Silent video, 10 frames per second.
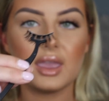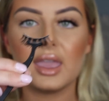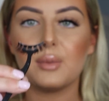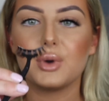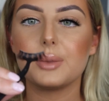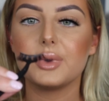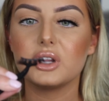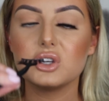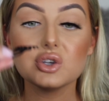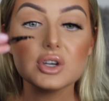And what I'm going
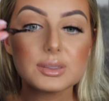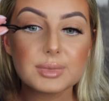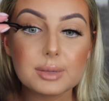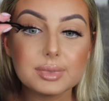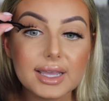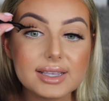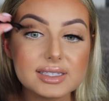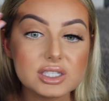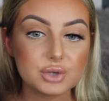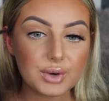to do is I'm going to place
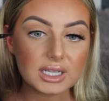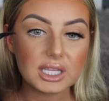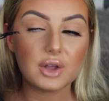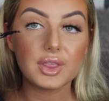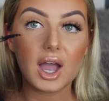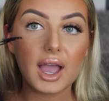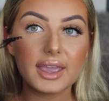this directly on the eye